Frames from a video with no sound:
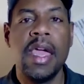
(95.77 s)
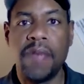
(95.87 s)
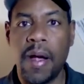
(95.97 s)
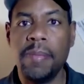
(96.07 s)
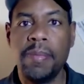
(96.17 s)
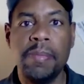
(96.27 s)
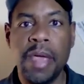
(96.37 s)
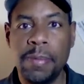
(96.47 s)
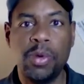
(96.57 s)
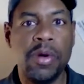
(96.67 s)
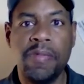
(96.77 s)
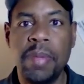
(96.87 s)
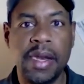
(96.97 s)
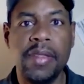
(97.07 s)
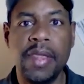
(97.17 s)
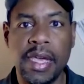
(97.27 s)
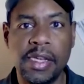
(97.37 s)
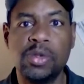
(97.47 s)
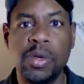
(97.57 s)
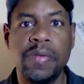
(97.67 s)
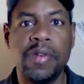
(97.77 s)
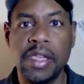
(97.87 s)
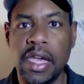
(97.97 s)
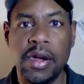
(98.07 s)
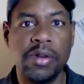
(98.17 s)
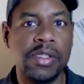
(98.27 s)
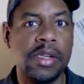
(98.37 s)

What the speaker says: from people who have been in the industry for years